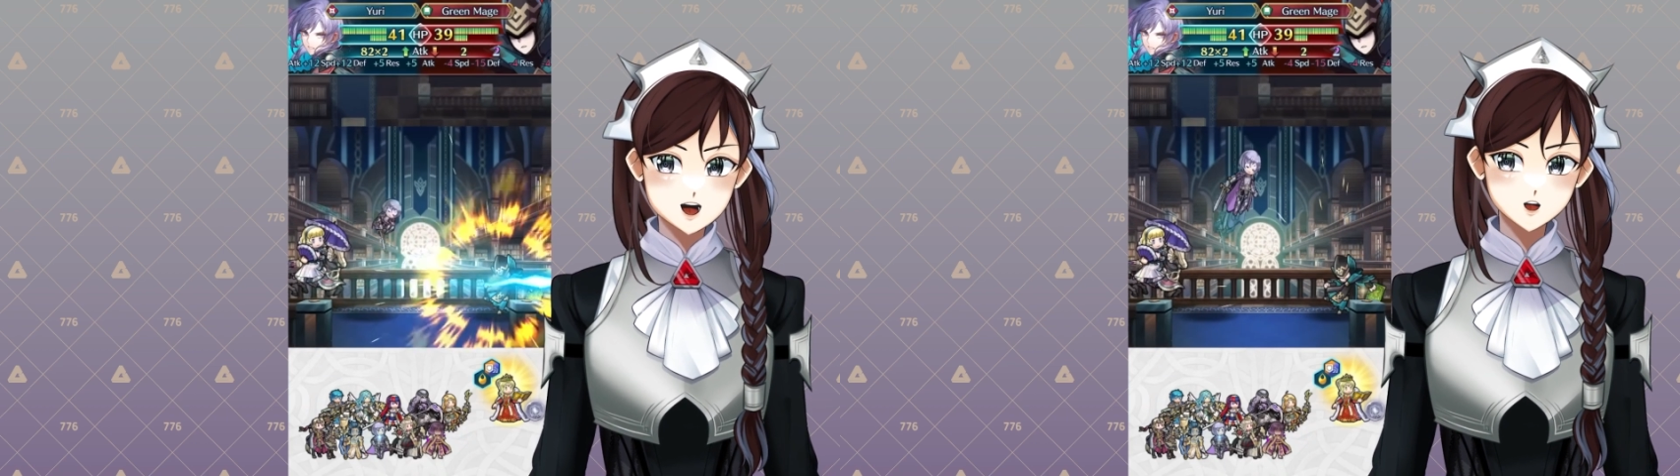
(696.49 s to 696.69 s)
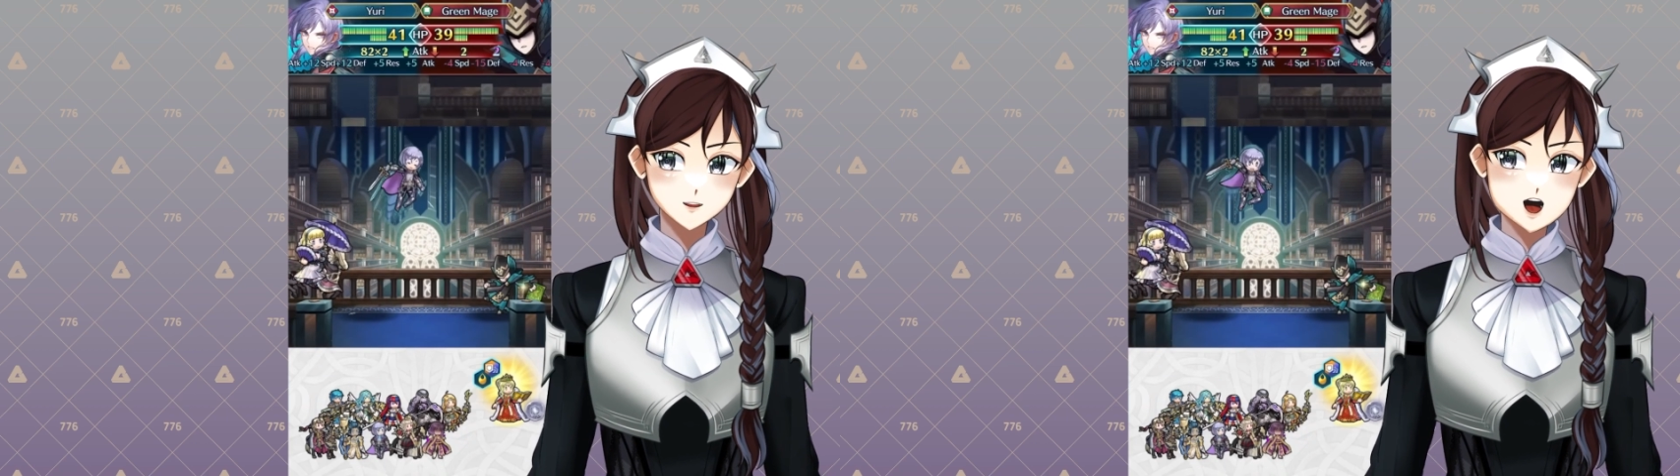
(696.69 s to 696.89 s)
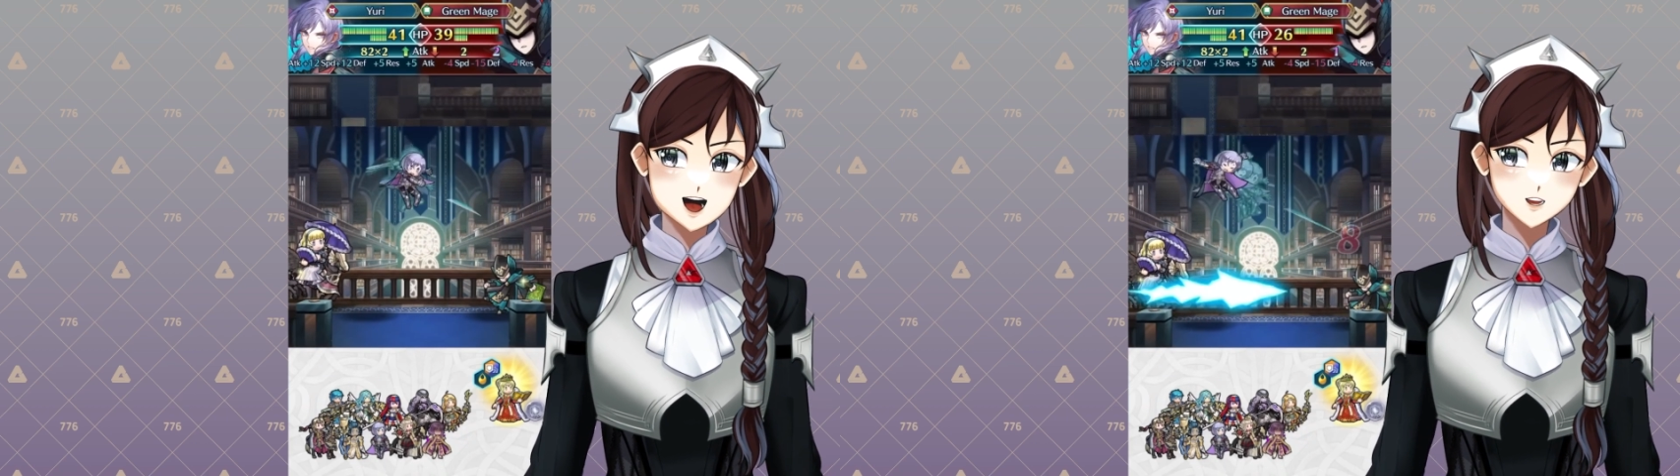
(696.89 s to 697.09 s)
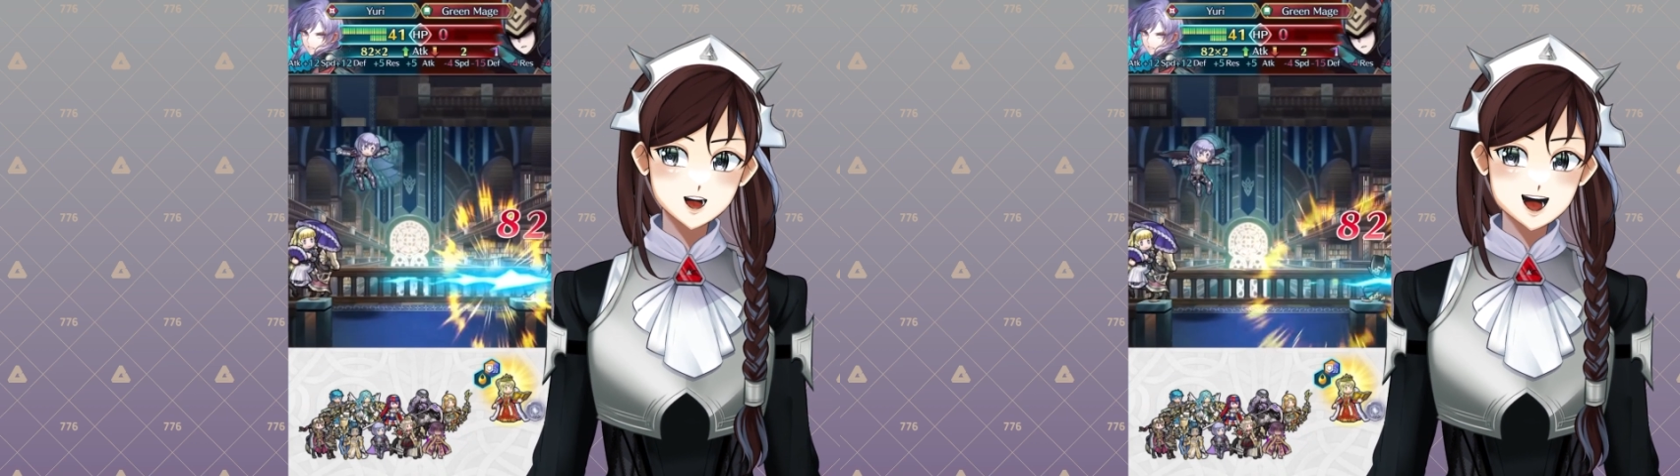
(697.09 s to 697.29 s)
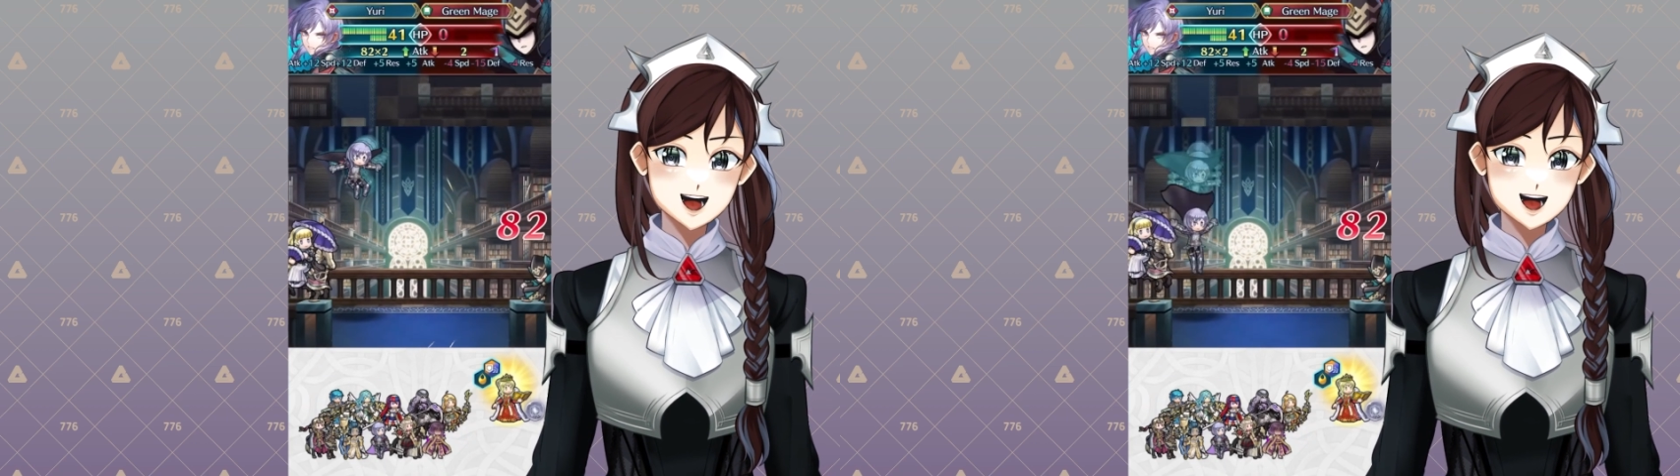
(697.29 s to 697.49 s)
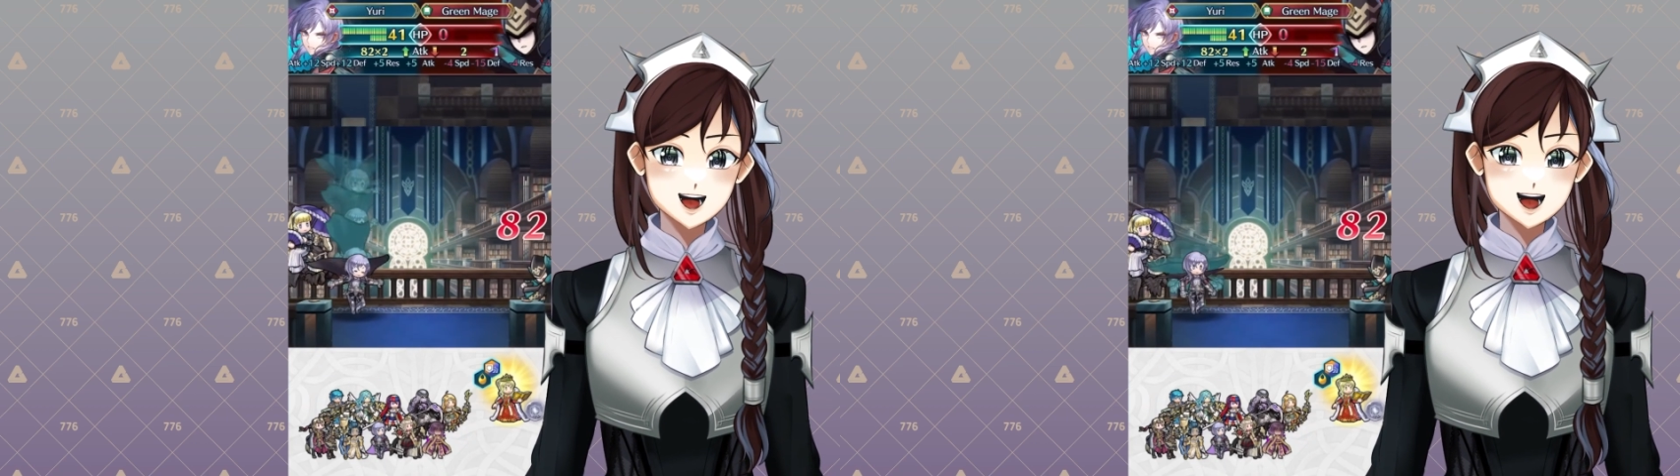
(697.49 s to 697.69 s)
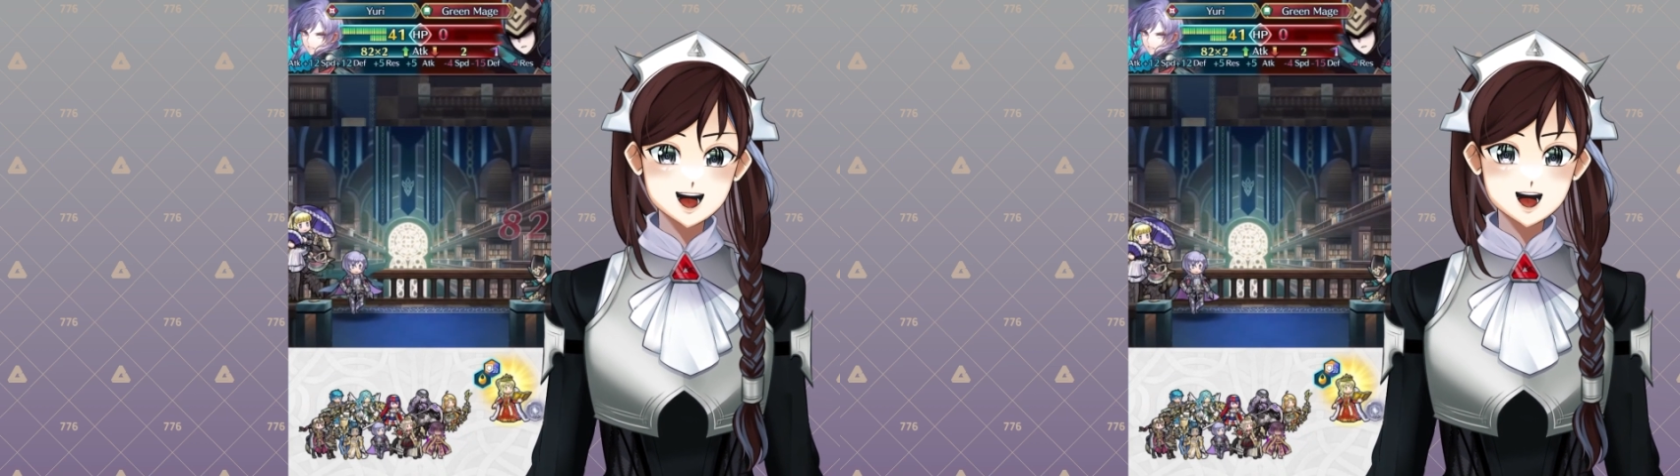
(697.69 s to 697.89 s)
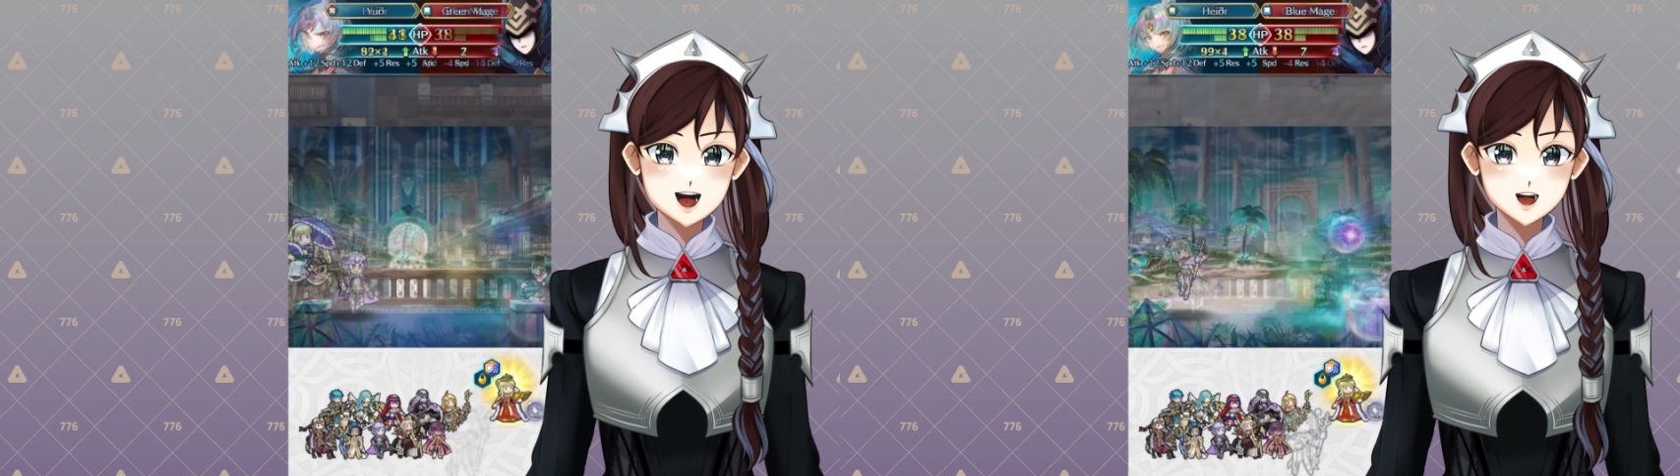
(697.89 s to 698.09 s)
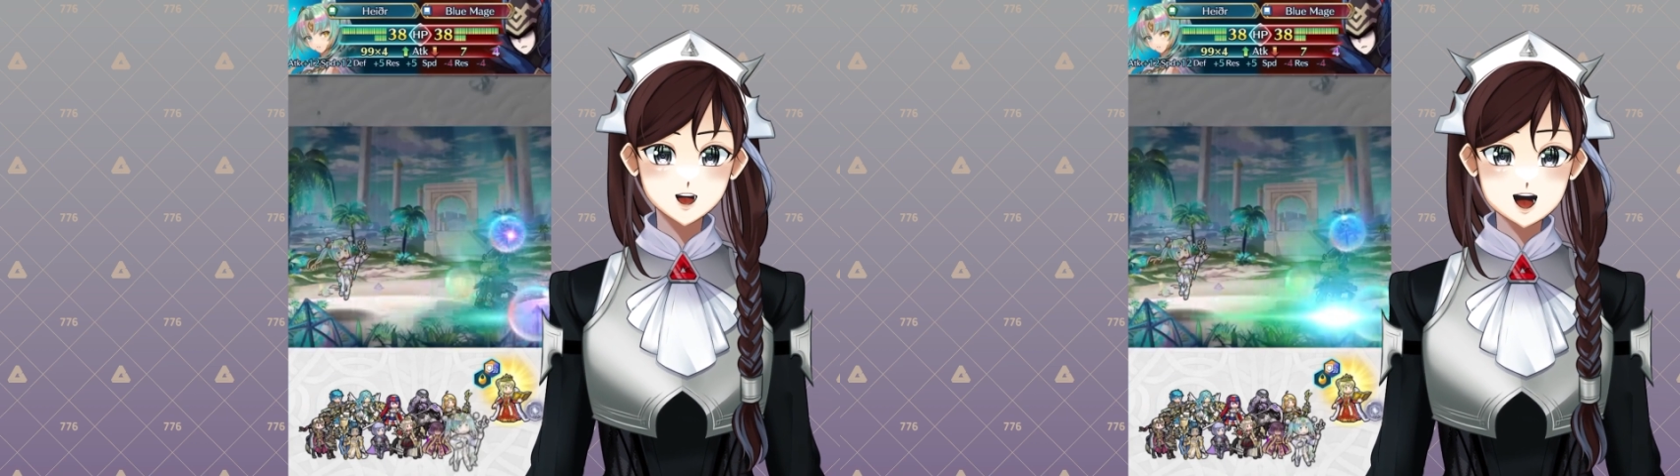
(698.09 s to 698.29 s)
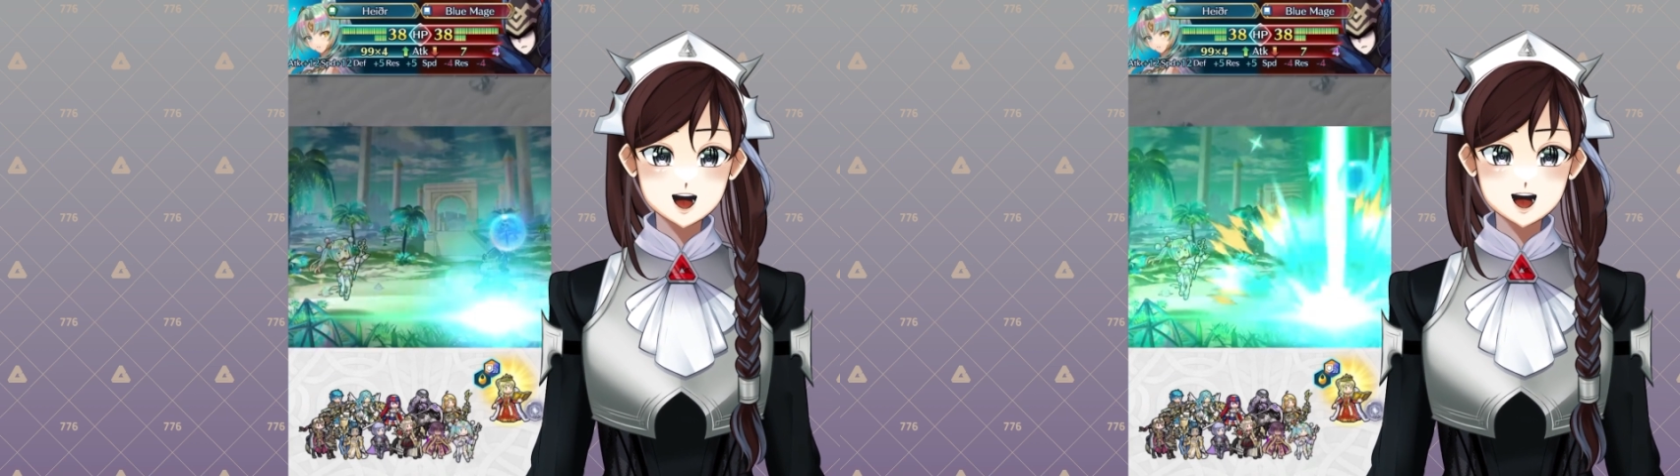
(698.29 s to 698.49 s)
we have Legendary Yuri,